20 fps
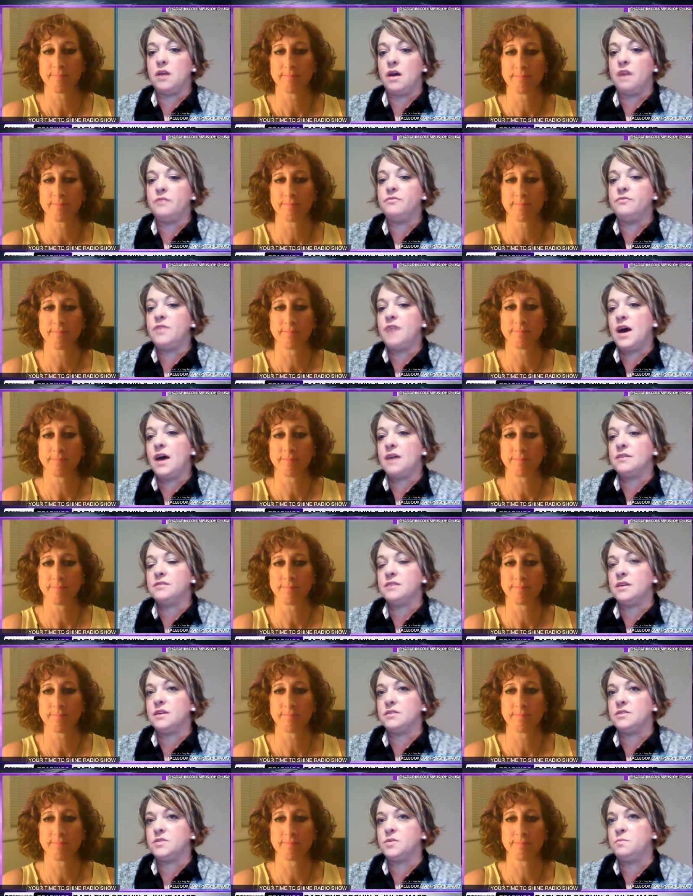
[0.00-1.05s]
Speaker 1: of that
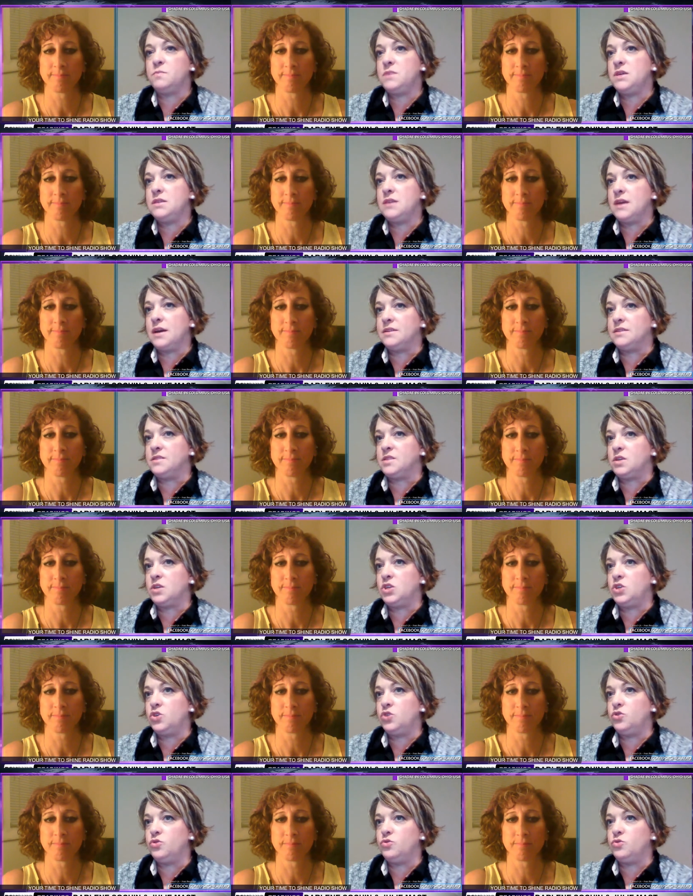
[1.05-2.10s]
uh, to me that is a
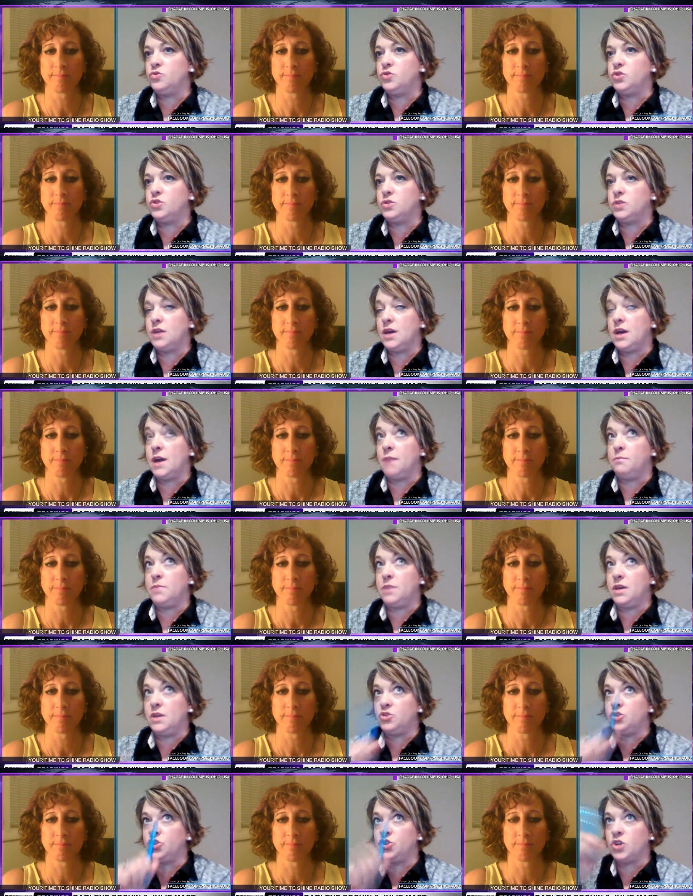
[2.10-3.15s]
huge yeah i'm
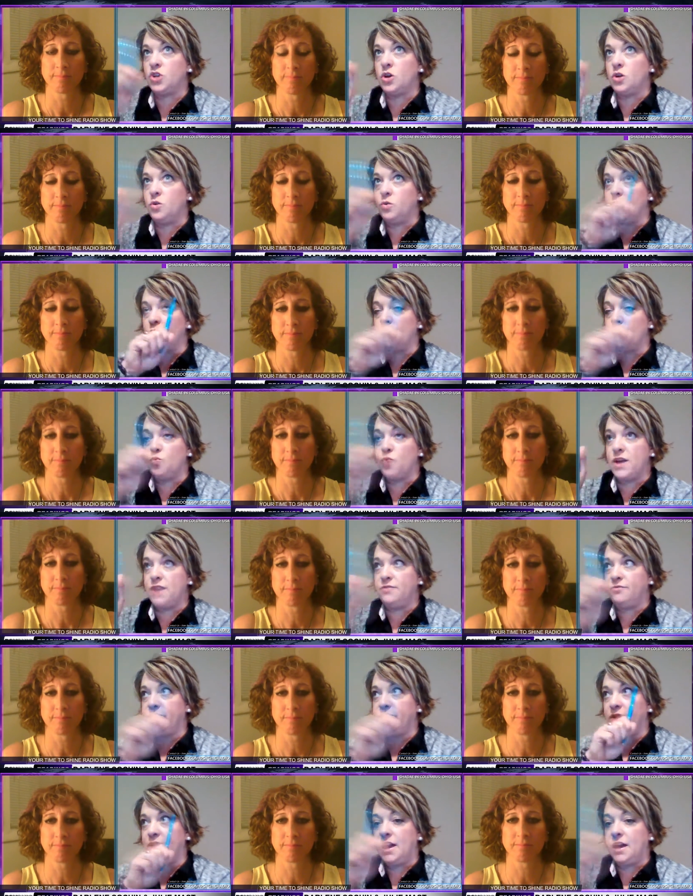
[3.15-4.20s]
being shown a red
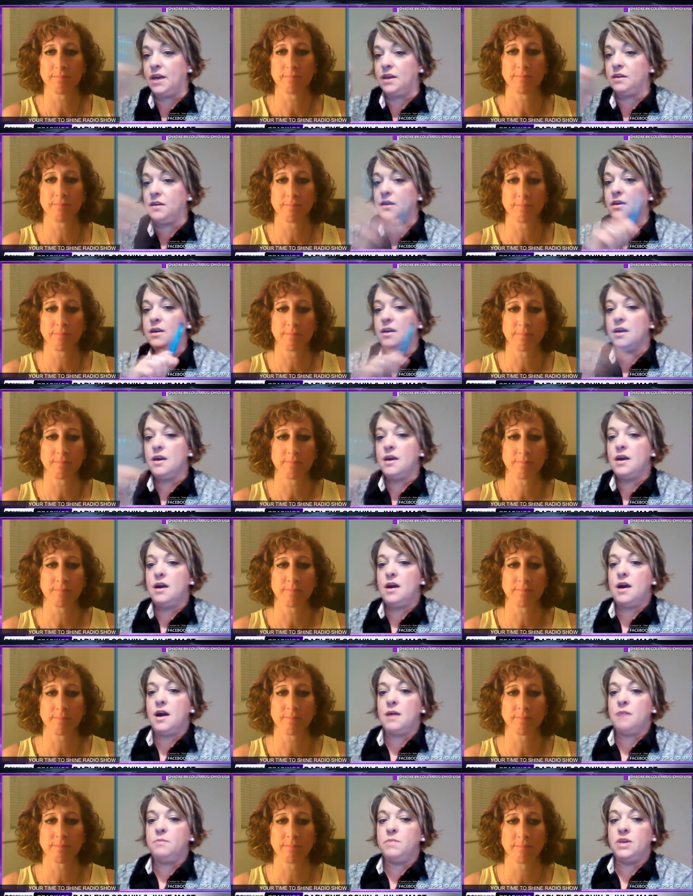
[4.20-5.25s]
flag
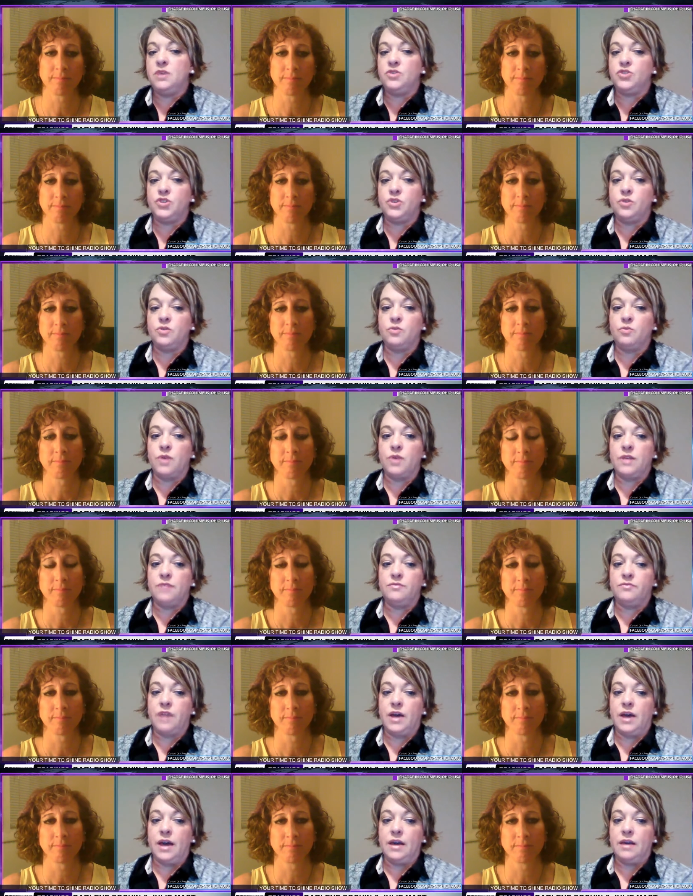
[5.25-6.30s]
i'm being shown oh, a red
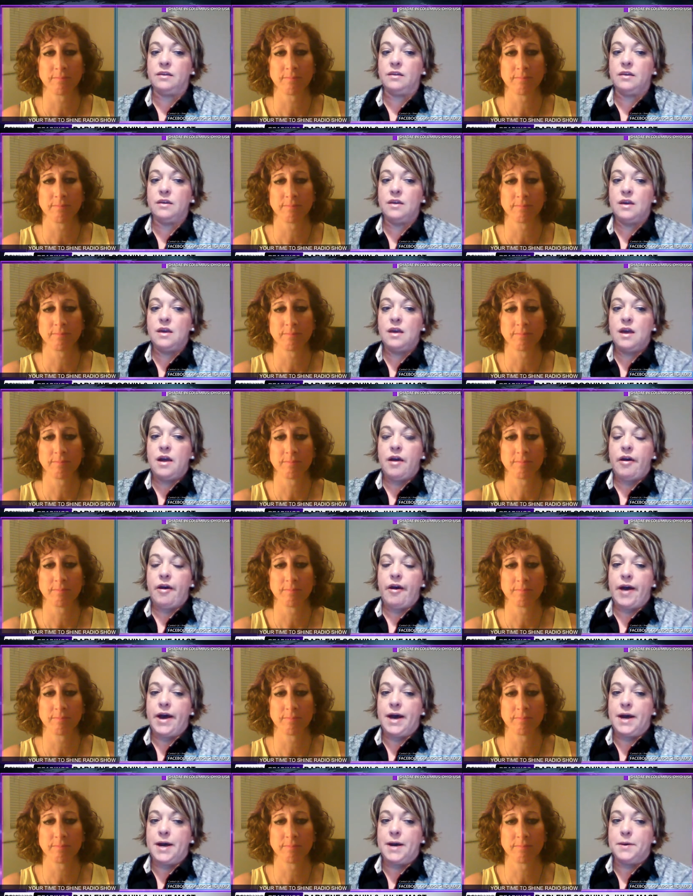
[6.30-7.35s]
flag
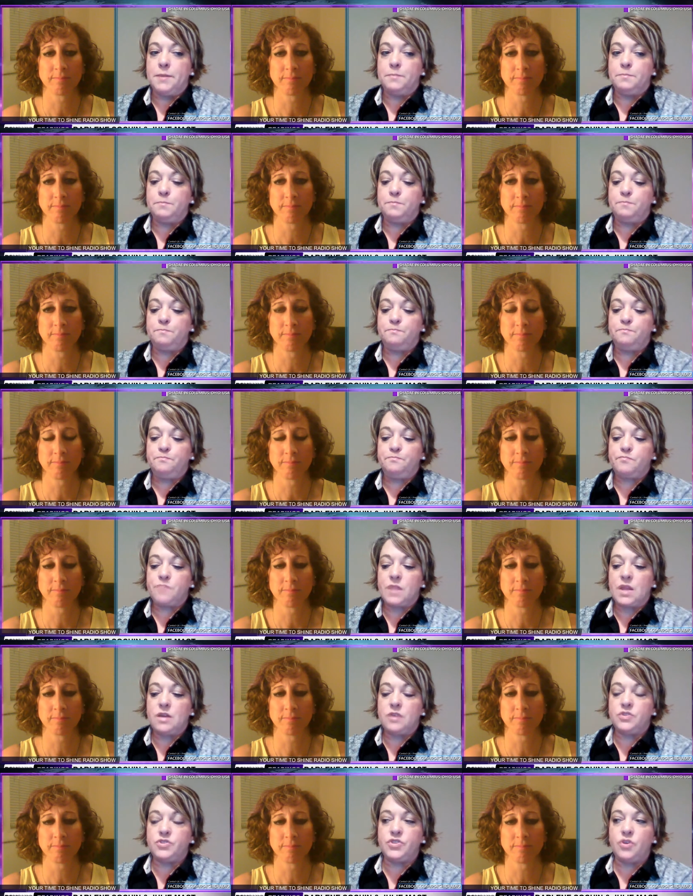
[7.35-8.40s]
um,
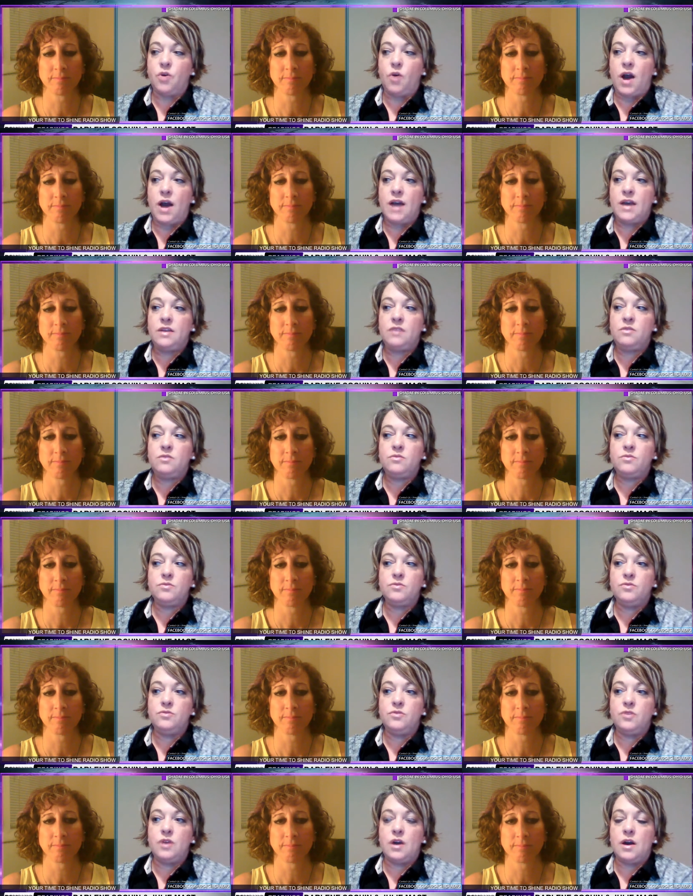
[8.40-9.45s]
so I
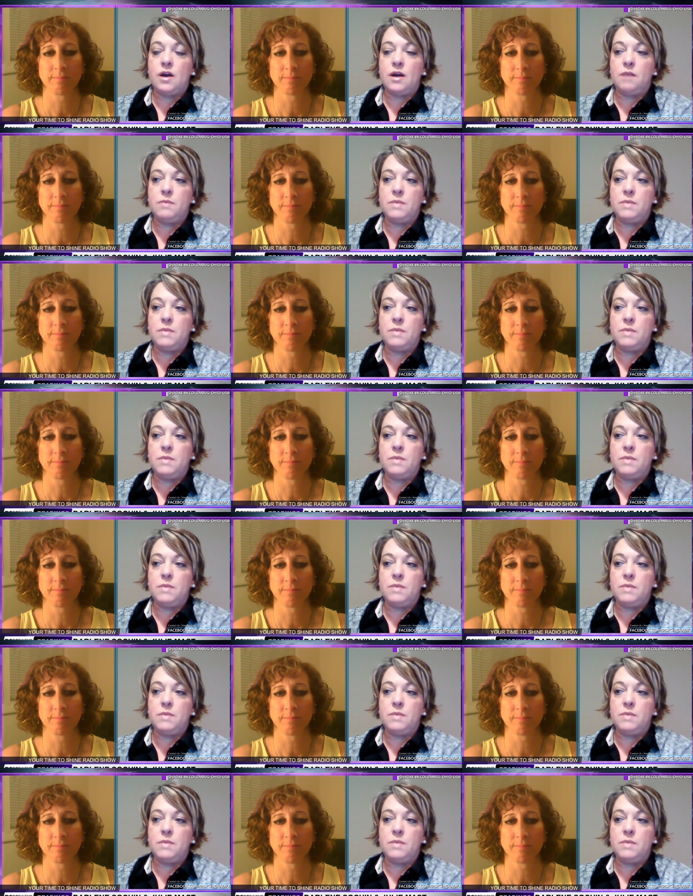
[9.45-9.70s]
don't, I